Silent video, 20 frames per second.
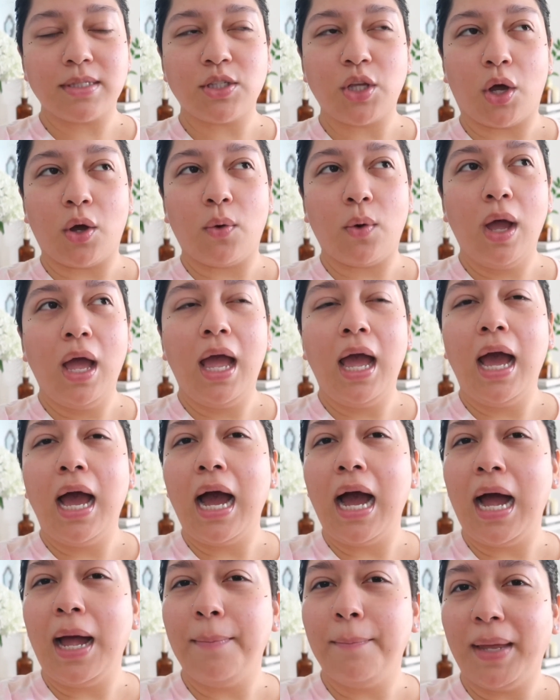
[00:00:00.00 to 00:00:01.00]
So
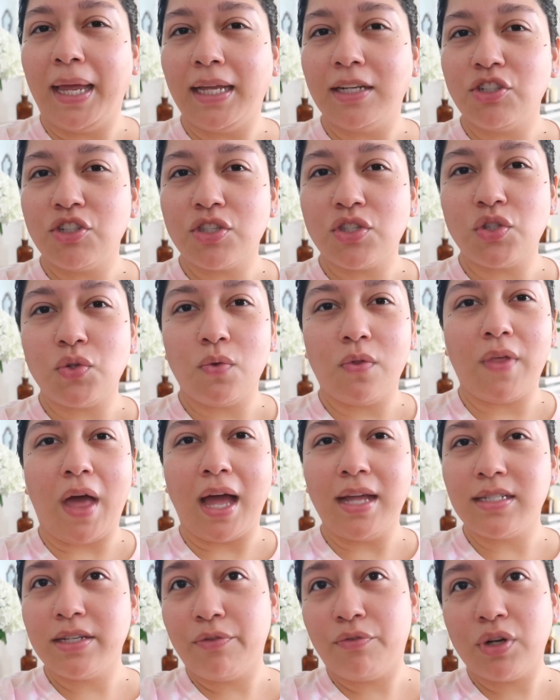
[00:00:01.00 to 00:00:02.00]
I may just do
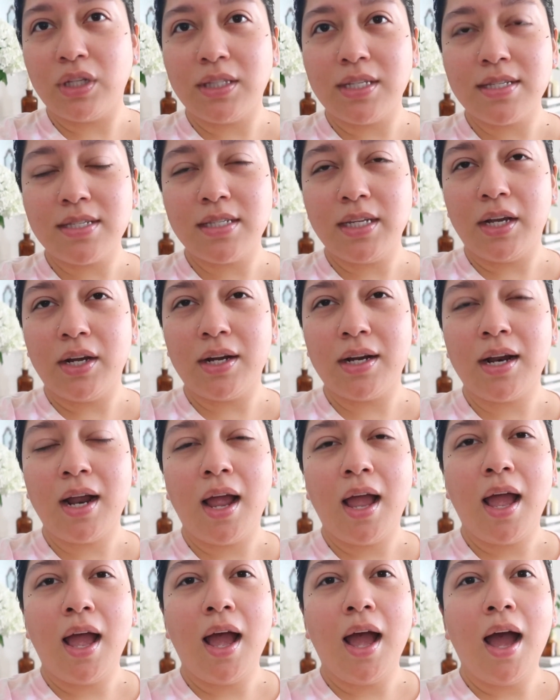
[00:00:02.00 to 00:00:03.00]
that different this year.
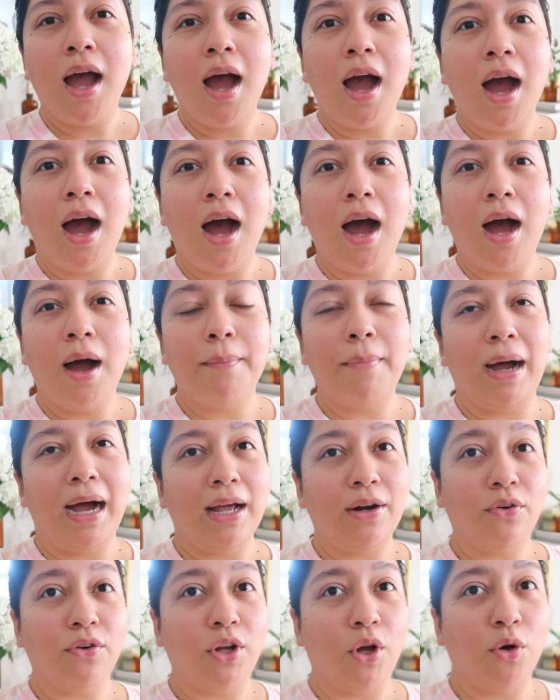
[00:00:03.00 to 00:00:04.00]
I
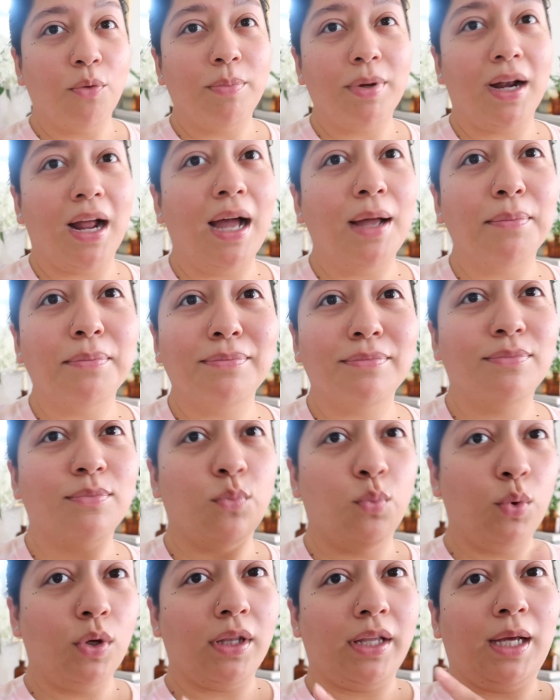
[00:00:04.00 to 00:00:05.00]
don't know, but
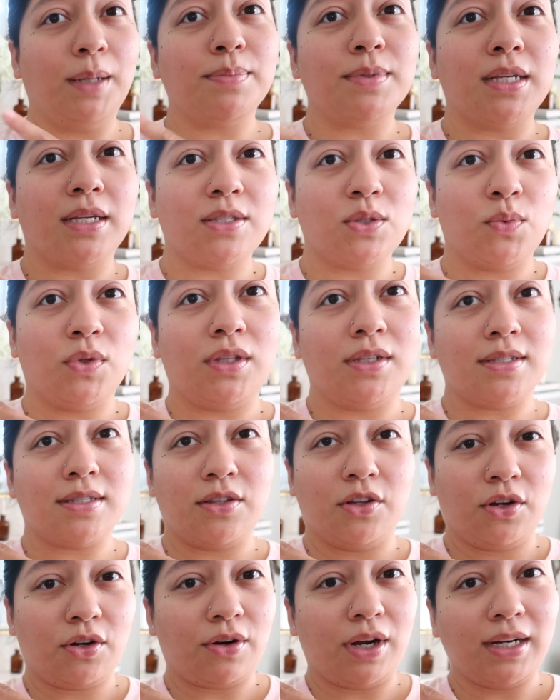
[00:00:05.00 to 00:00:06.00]
I'm really obsessed with this
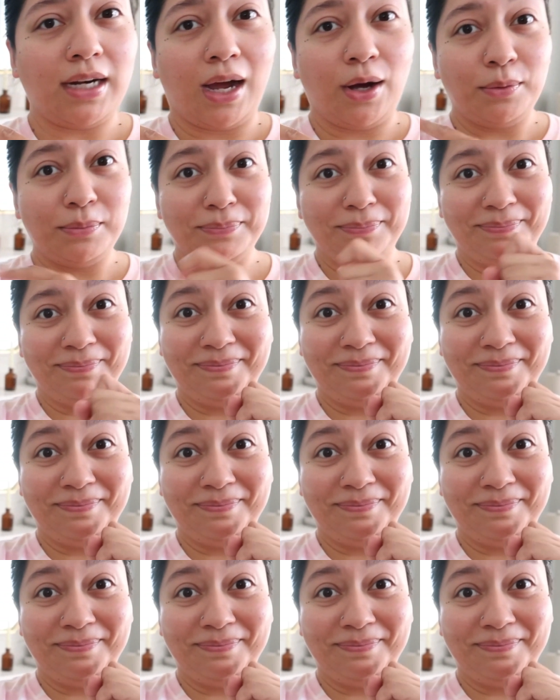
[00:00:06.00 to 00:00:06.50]
look right now.